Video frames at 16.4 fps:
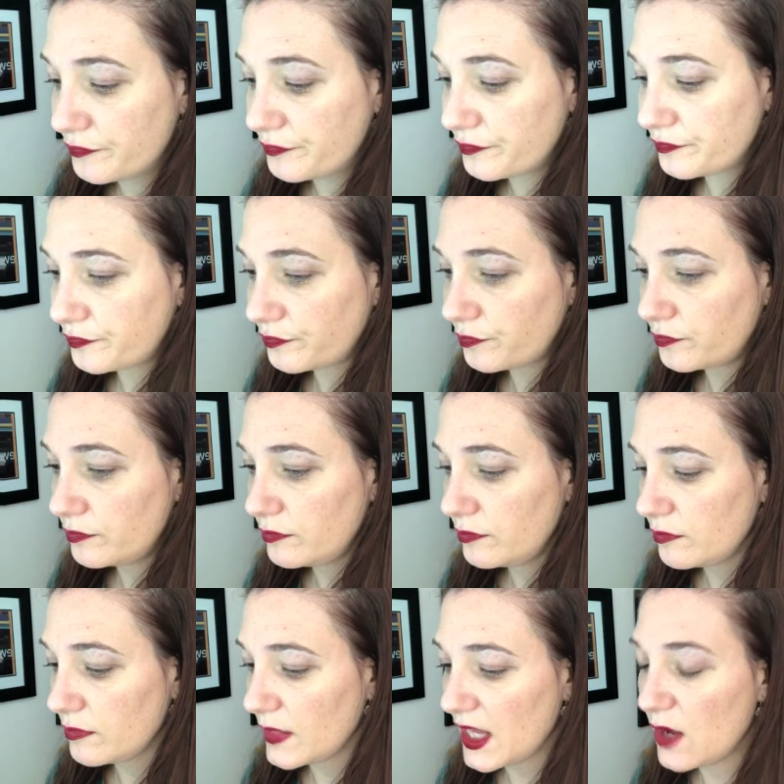
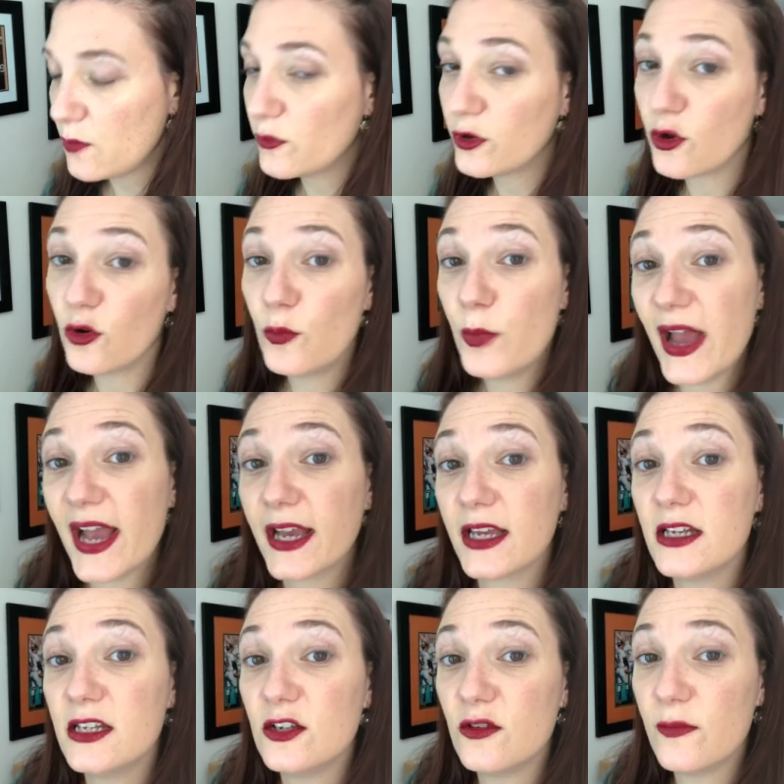I'll go back
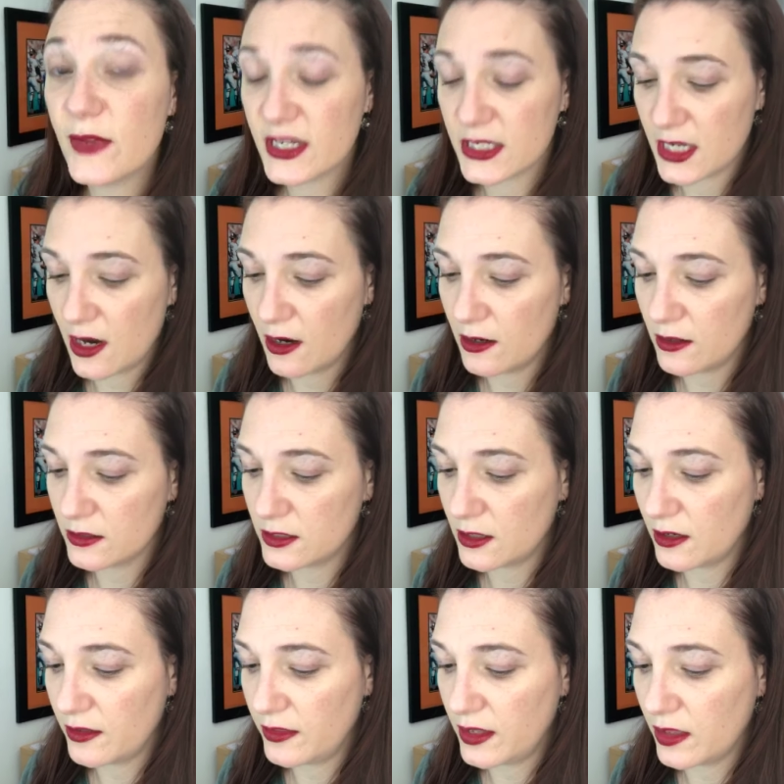and do the mascara. I'll start
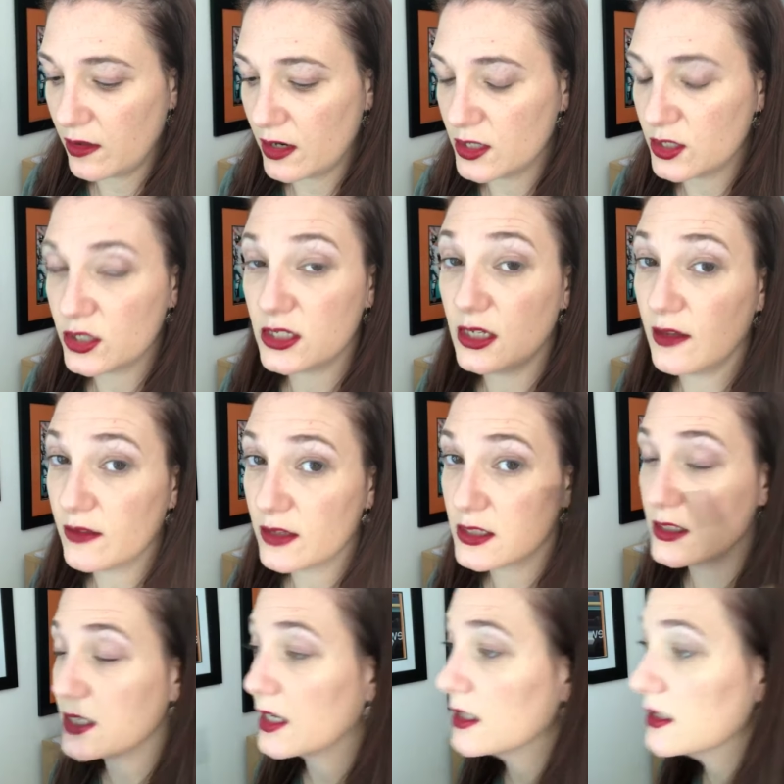on the other eye just to give this a
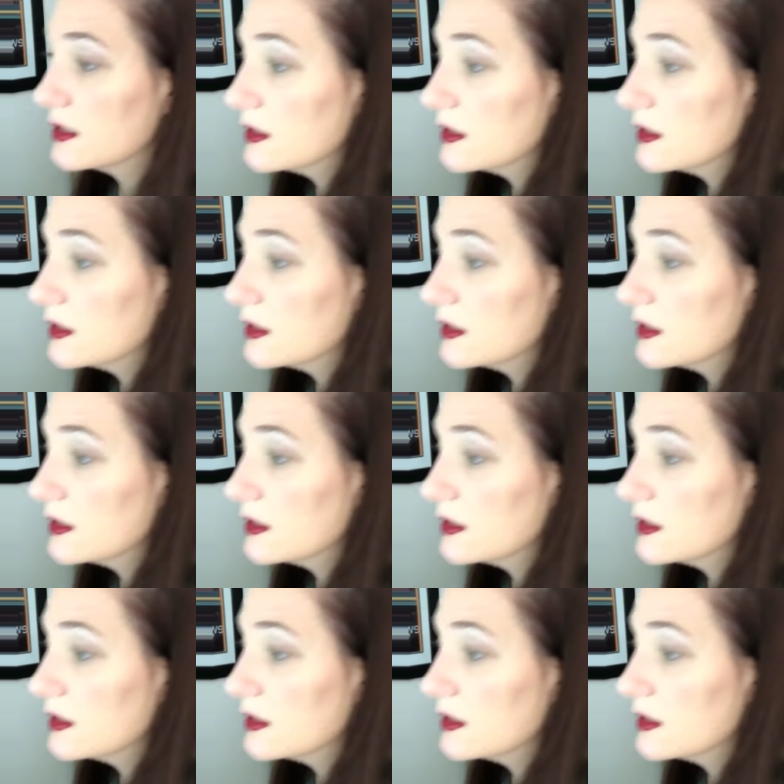second to